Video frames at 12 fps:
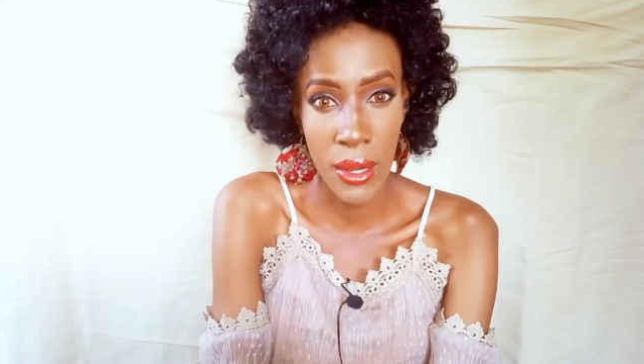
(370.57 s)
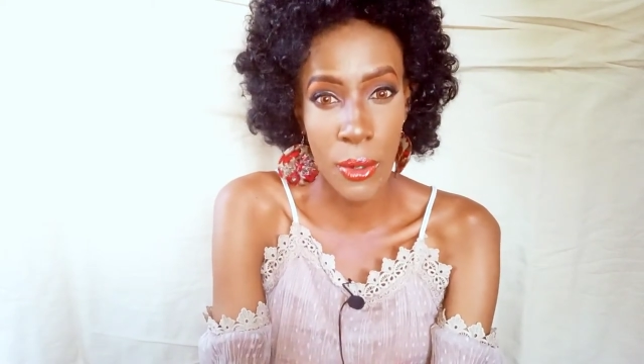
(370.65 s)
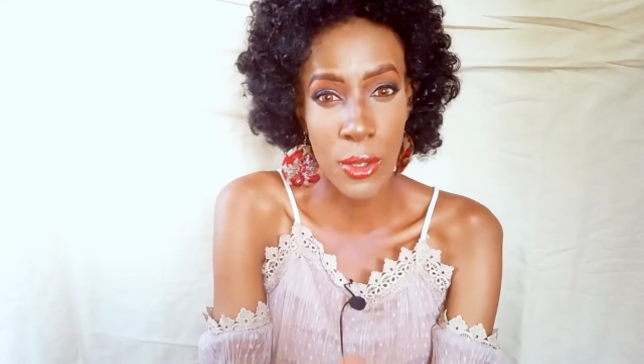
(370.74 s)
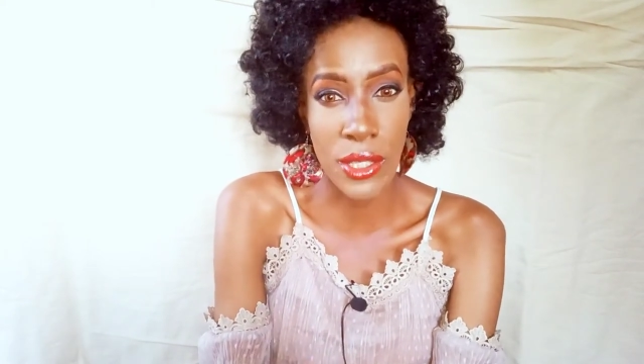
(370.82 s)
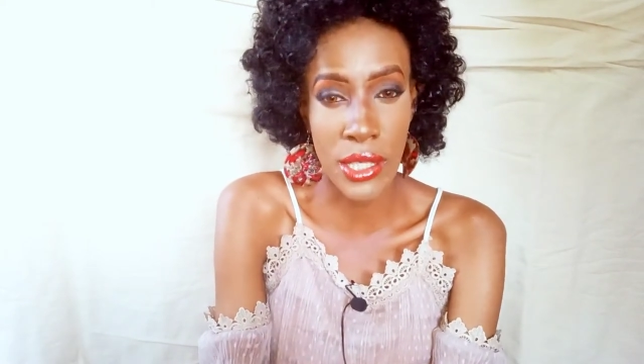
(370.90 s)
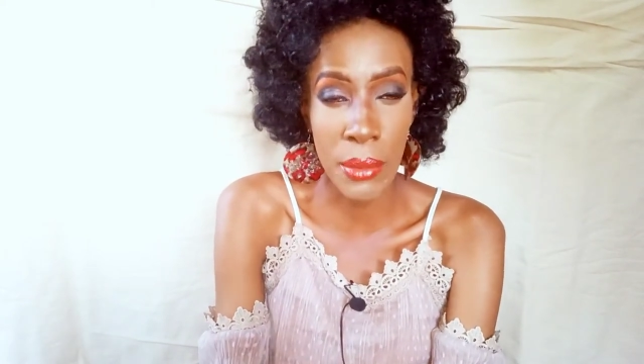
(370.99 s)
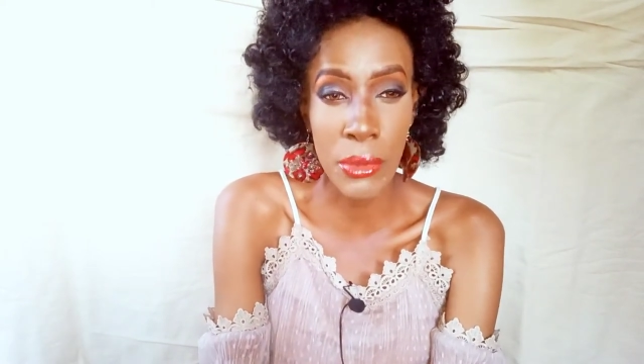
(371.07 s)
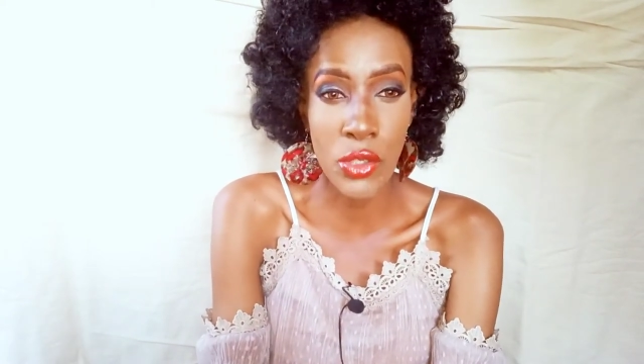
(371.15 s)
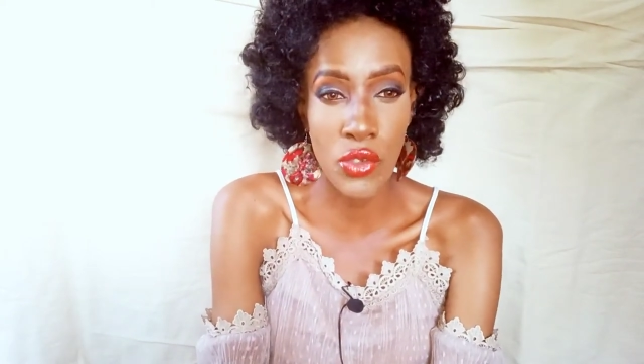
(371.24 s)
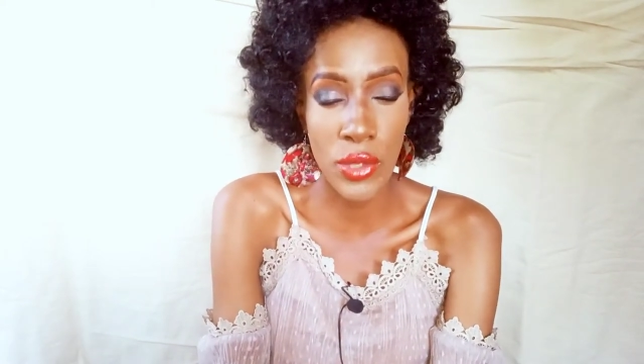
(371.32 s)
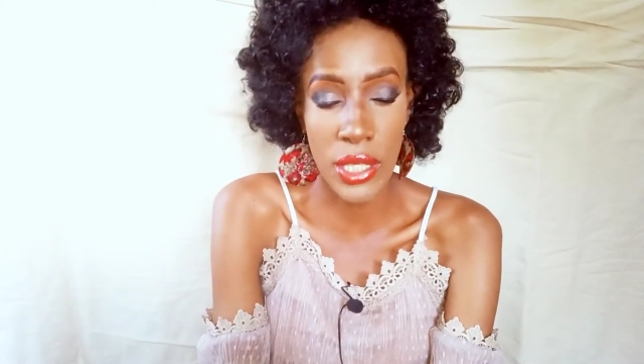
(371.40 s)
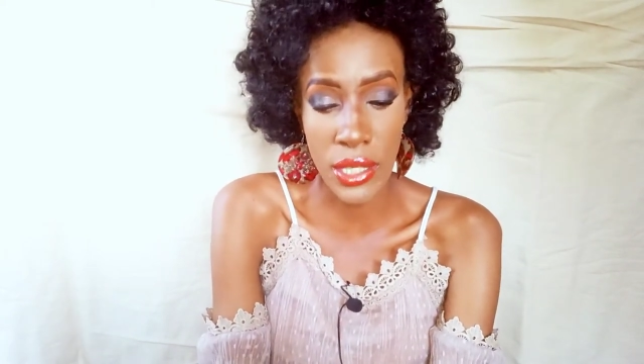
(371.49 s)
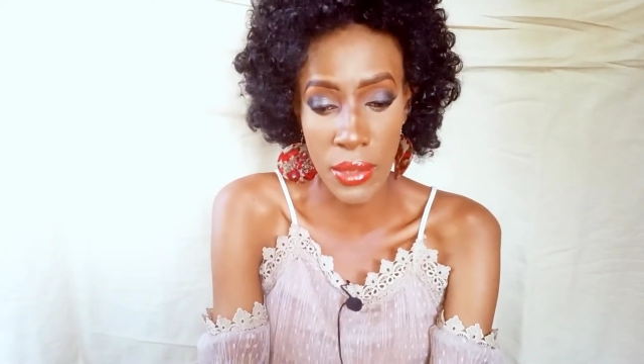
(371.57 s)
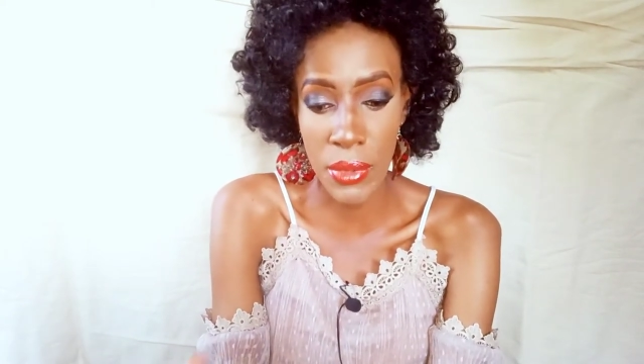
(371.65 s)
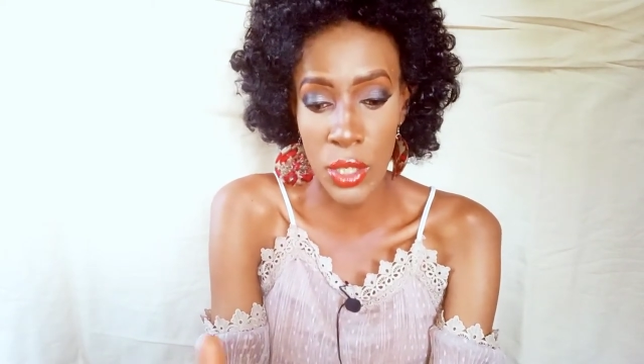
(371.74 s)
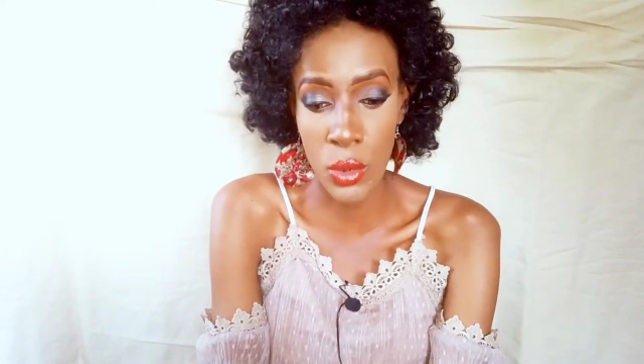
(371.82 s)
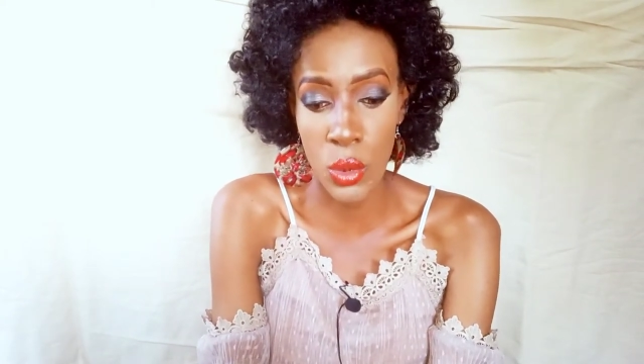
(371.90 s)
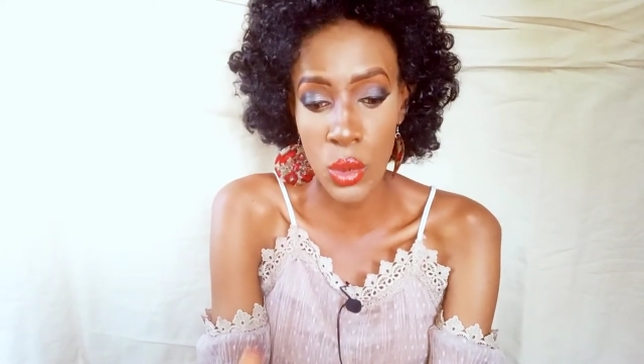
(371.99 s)
because lemon juice has
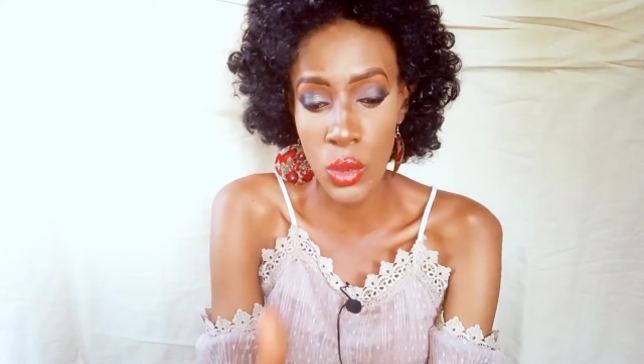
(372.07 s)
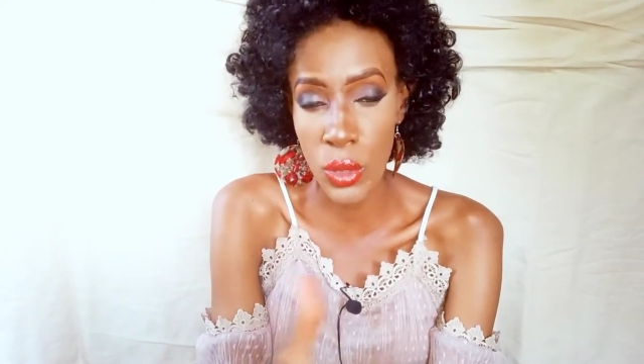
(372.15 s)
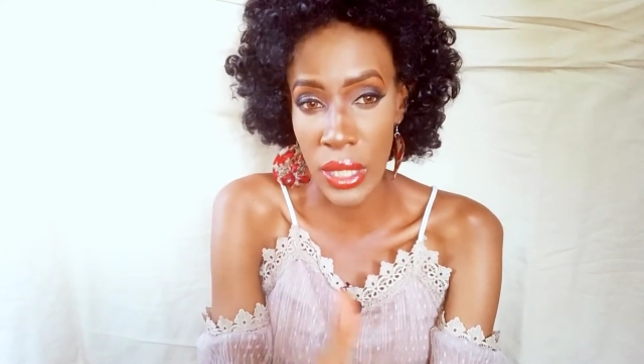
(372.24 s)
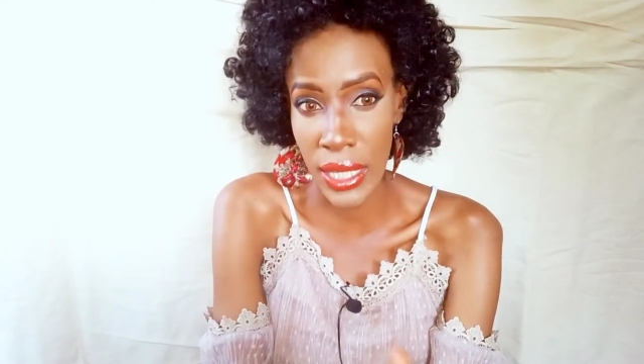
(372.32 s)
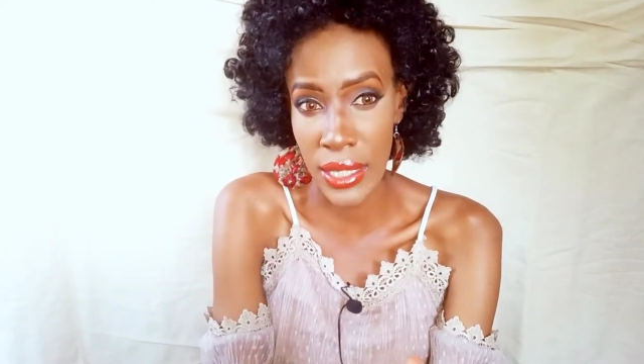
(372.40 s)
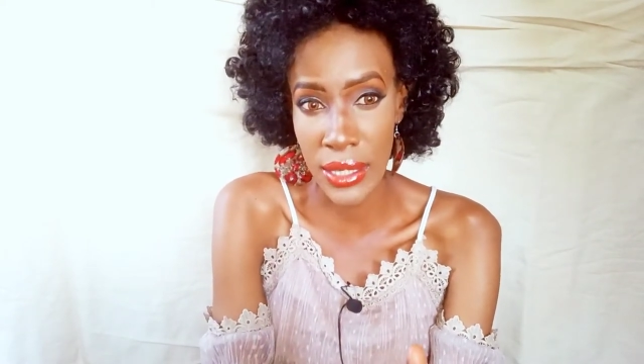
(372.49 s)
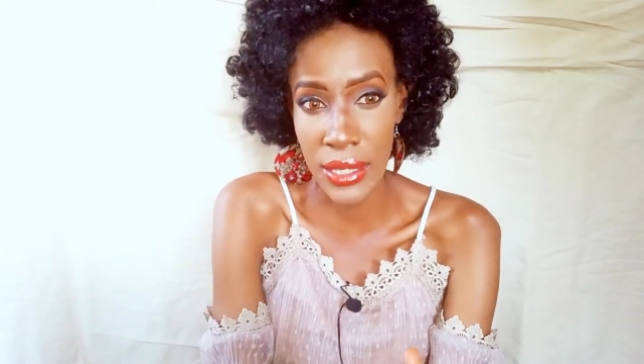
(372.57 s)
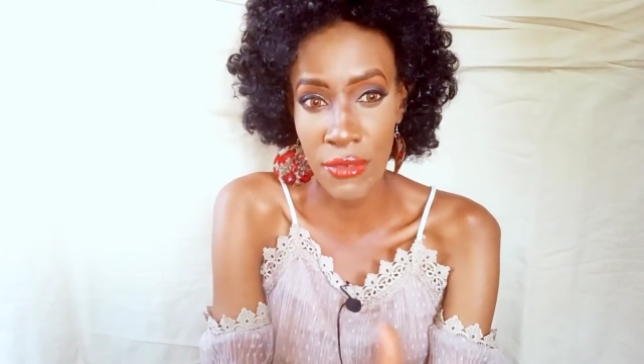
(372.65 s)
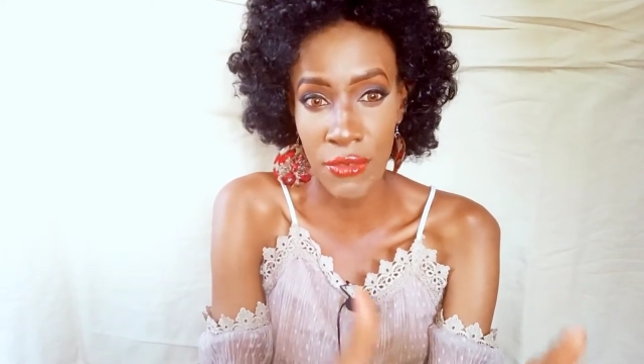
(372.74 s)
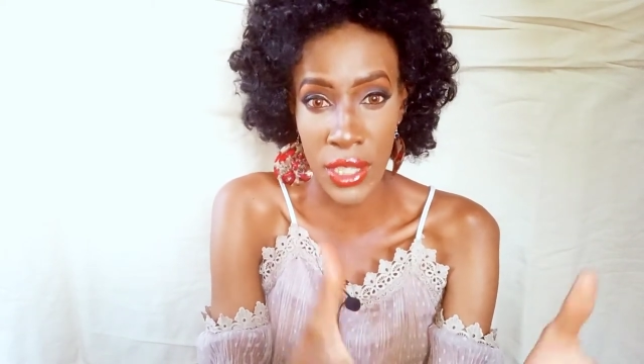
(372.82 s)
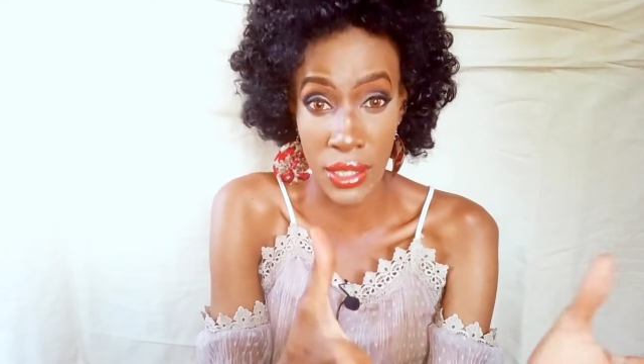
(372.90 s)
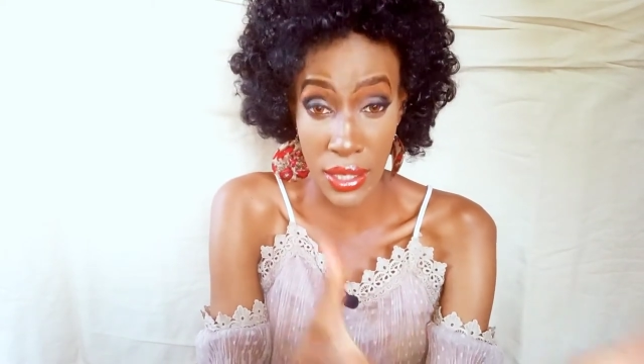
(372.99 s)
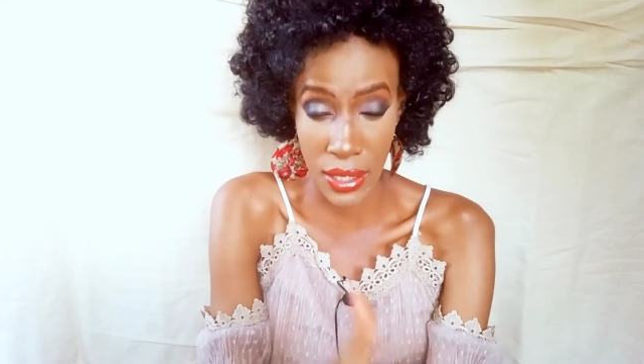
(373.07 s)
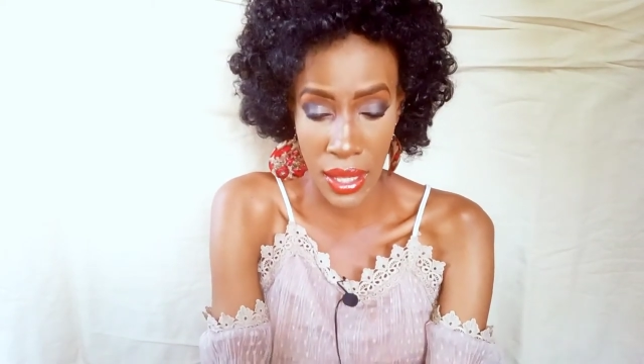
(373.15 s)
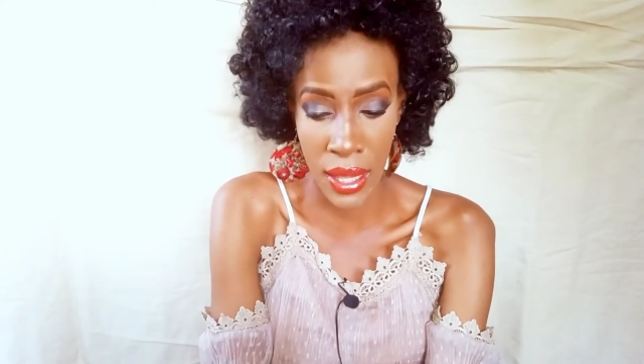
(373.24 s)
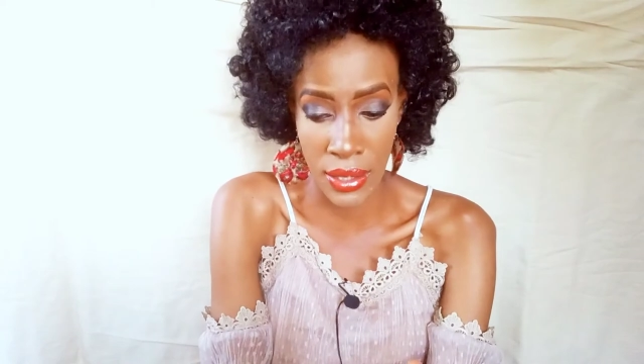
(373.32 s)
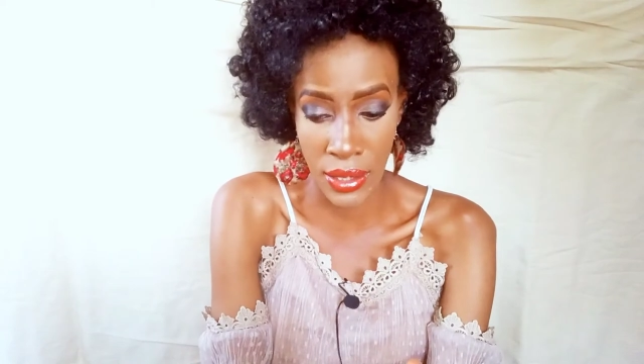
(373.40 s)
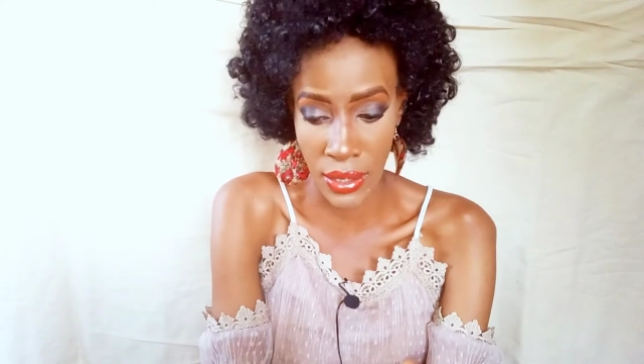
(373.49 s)
been known to lighten even
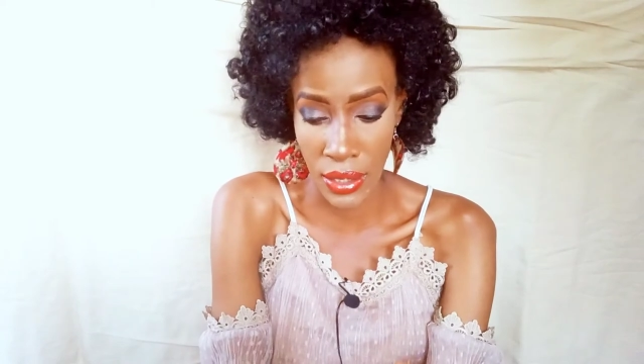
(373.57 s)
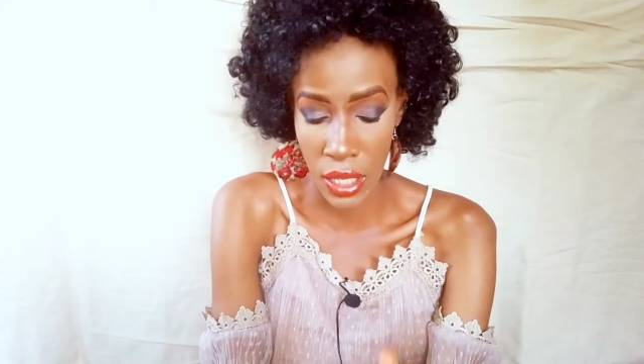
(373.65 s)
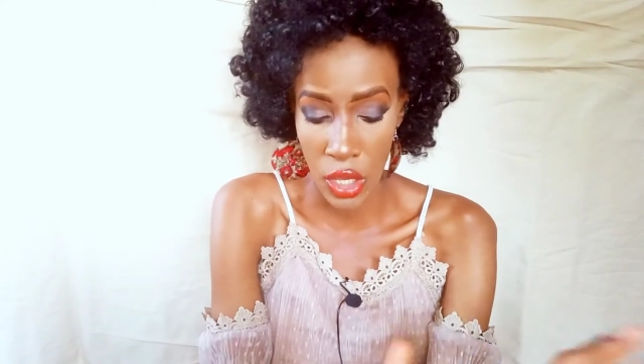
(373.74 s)
scars.